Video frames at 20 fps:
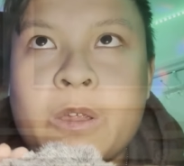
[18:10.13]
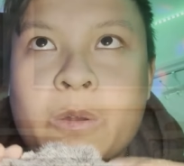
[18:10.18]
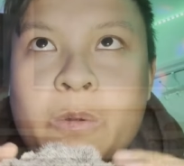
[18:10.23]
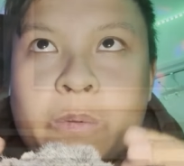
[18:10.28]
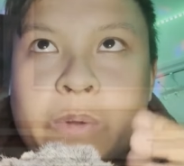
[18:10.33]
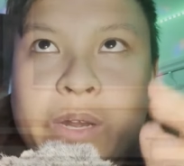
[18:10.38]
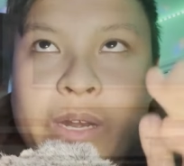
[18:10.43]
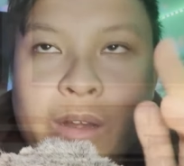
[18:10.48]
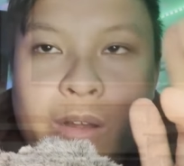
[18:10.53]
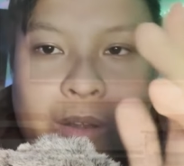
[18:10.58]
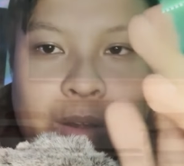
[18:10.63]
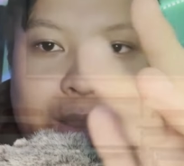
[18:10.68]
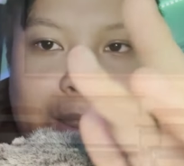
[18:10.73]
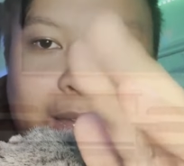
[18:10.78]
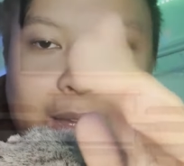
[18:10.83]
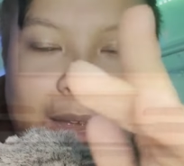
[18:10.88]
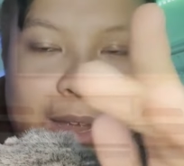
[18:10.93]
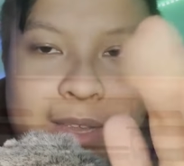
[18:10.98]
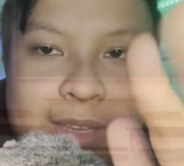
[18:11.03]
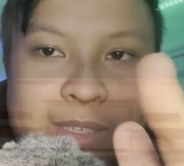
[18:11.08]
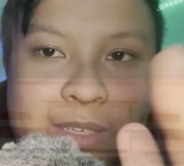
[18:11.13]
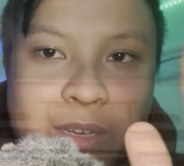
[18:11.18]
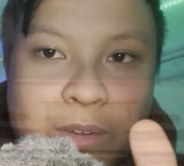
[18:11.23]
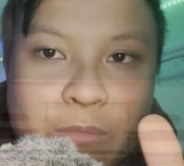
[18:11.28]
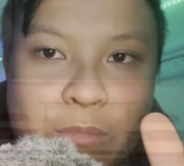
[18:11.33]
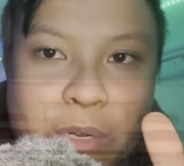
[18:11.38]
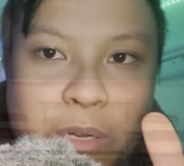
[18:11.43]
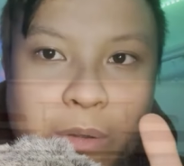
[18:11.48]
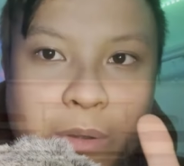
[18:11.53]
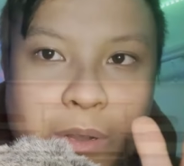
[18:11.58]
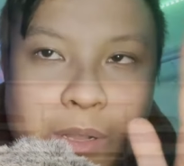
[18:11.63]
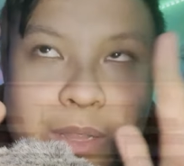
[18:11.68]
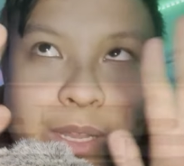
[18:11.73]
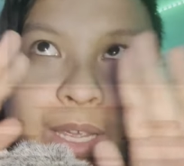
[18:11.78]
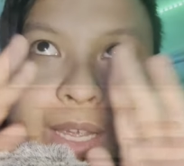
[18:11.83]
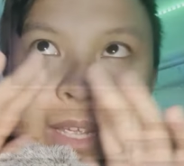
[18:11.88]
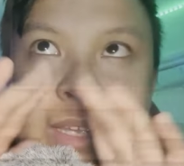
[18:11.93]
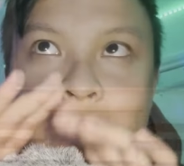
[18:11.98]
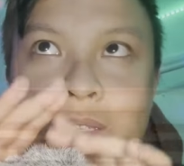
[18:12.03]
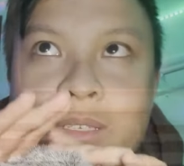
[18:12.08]
Realizing we were
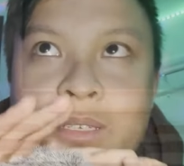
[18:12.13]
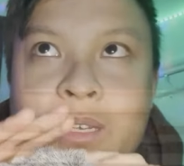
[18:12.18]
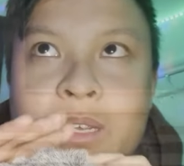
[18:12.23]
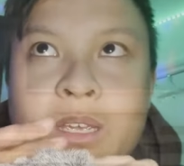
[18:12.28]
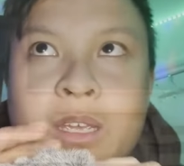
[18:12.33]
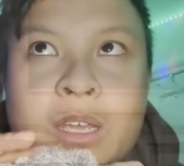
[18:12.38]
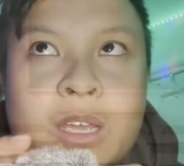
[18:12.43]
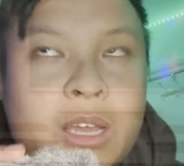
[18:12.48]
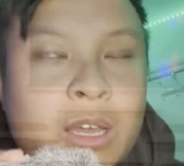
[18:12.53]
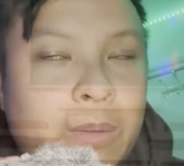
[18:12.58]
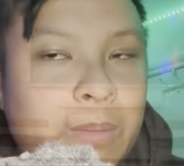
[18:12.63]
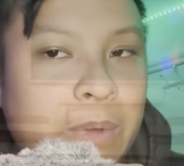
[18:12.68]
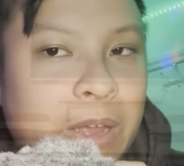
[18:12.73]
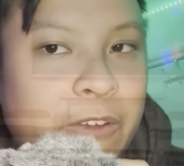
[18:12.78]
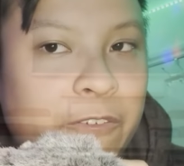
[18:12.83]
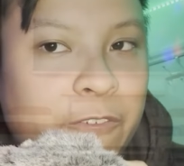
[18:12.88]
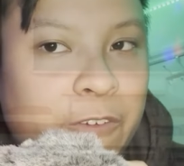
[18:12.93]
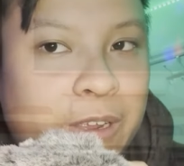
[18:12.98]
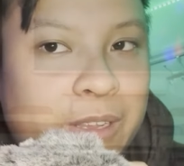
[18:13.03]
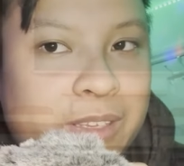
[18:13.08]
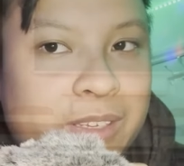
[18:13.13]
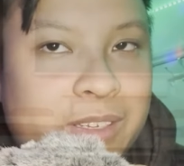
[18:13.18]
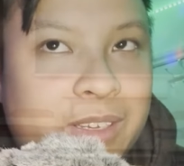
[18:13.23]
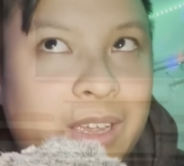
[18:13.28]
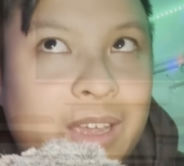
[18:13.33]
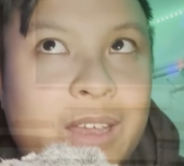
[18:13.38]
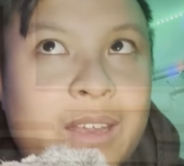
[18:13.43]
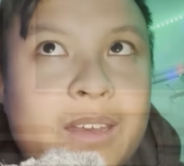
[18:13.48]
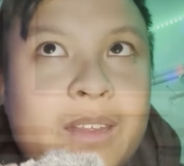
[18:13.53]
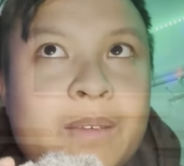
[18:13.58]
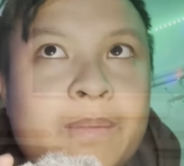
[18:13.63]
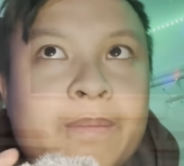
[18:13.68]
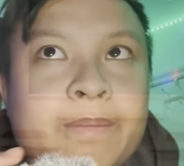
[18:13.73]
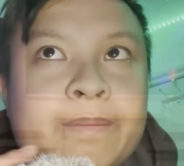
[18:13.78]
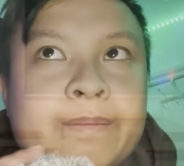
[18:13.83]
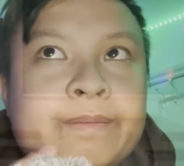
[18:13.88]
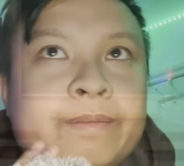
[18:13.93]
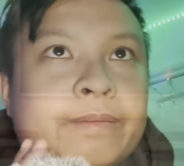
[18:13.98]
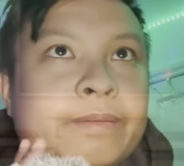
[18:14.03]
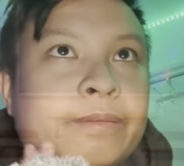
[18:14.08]
late, my friend said,
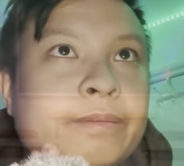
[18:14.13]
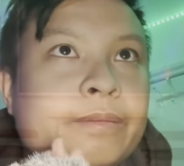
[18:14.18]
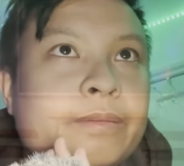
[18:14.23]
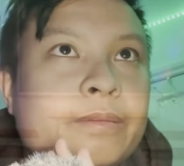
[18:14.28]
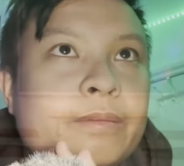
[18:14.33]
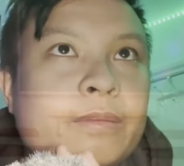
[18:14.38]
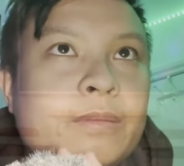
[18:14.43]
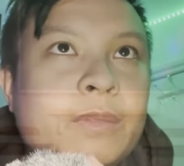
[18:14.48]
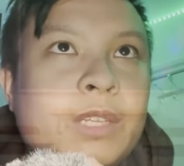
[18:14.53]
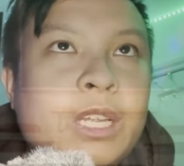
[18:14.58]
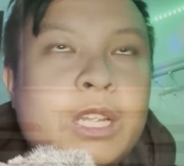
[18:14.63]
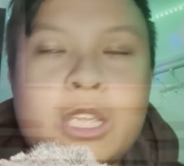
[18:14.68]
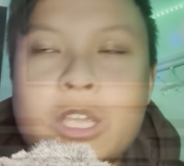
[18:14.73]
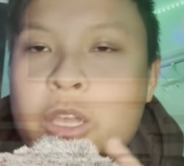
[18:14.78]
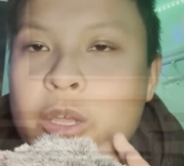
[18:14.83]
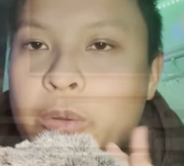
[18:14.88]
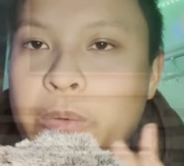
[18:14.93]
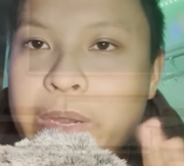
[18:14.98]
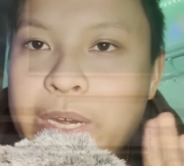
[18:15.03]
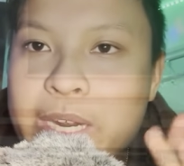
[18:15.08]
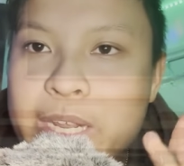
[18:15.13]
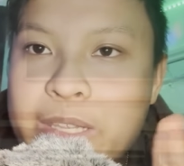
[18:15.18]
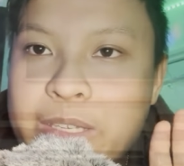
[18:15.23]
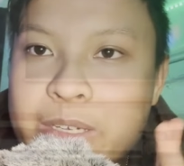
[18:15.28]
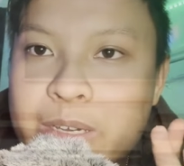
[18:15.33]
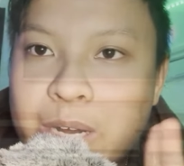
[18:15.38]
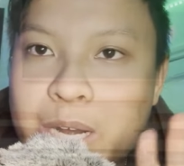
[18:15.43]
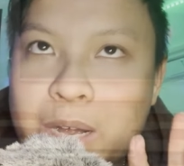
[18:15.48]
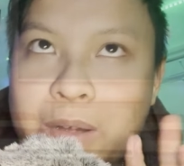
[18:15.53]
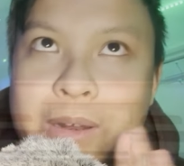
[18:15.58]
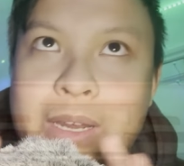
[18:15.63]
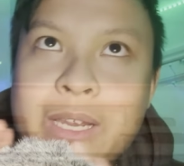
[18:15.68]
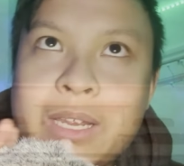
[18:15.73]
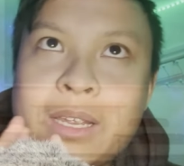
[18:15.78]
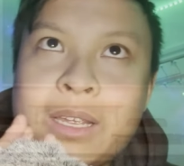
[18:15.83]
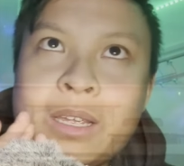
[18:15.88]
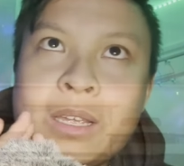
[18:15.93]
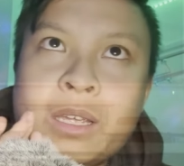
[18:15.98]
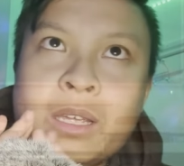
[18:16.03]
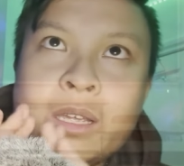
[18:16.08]
"We need to hurry.
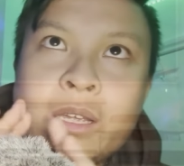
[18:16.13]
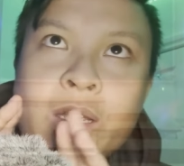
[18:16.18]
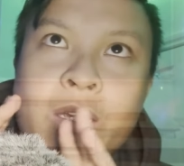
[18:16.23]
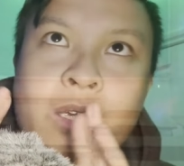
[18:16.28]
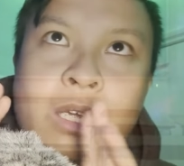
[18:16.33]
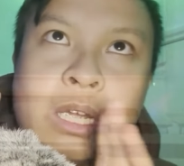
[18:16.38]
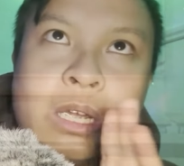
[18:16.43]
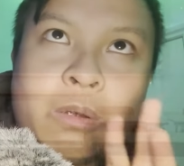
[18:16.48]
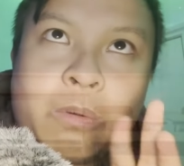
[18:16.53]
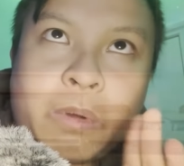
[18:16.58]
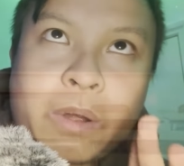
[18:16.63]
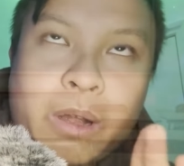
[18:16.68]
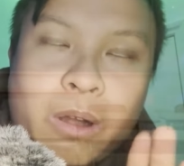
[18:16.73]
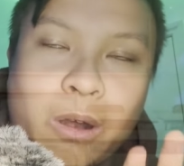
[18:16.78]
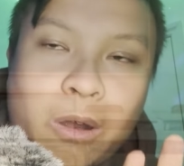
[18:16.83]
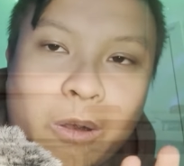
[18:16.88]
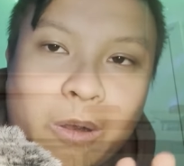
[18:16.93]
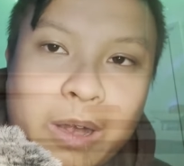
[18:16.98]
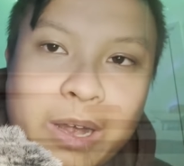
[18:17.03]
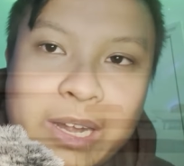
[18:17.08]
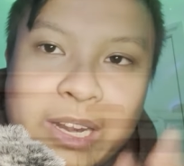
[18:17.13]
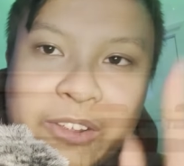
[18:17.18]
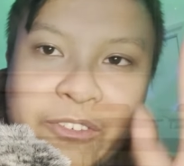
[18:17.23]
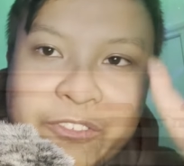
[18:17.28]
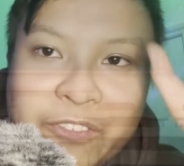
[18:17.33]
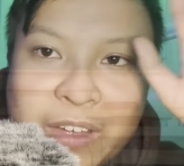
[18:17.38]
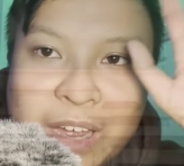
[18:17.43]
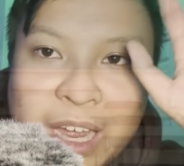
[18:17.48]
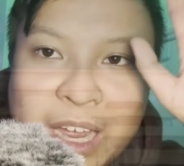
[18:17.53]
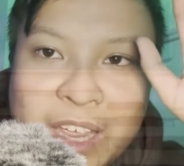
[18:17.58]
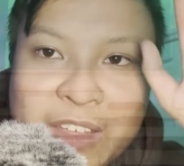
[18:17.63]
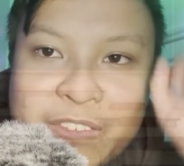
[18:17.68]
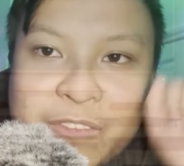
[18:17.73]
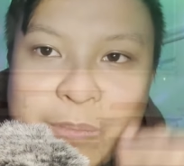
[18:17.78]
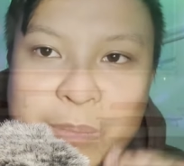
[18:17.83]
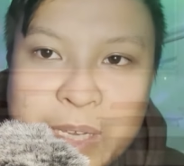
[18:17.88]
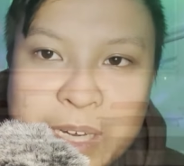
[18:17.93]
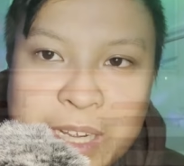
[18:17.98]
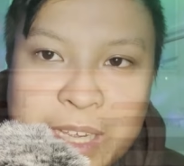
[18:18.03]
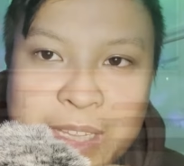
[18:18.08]
We're already 5
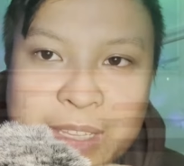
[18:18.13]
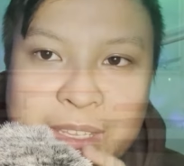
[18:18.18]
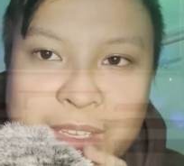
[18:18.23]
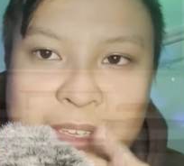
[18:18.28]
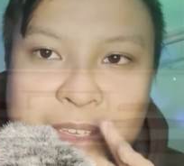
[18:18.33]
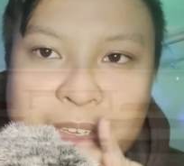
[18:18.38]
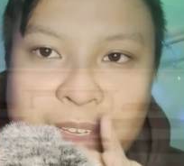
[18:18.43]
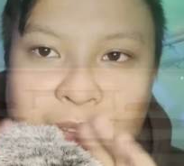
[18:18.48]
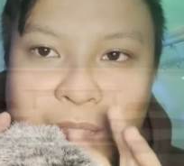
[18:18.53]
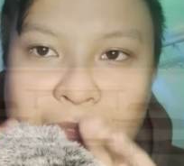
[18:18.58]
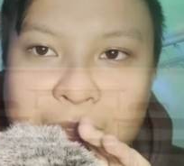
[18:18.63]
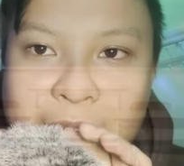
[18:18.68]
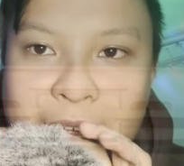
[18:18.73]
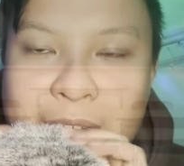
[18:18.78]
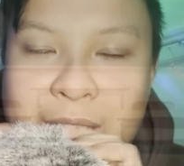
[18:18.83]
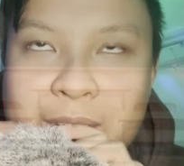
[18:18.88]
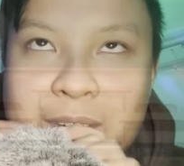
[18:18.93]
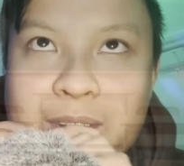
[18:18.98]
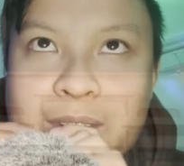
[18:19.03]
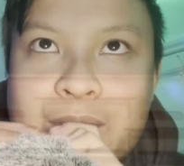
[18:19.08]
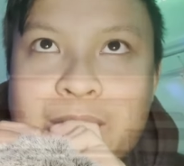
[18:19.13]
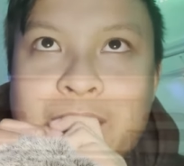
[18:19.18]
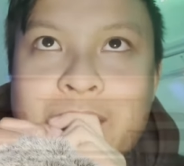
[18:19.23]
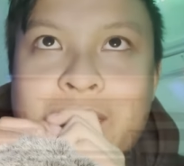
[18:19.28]
minutes late."